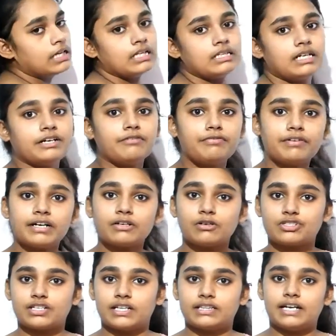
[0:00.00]
the different
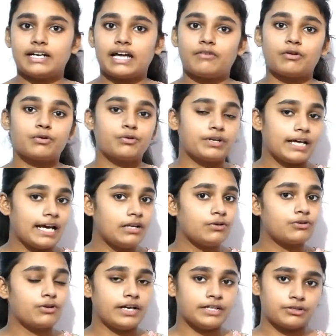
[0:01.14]
question that I want to tell
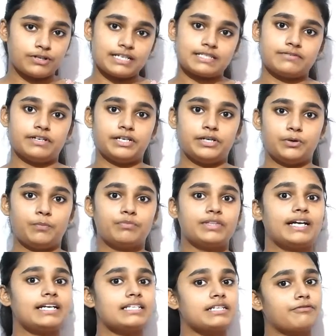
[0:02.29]
you in today's video,
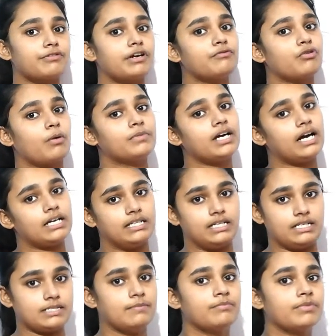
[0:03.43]
that is different from the
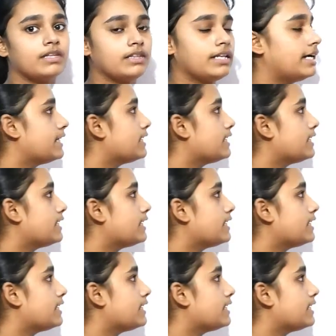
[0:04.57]
others, that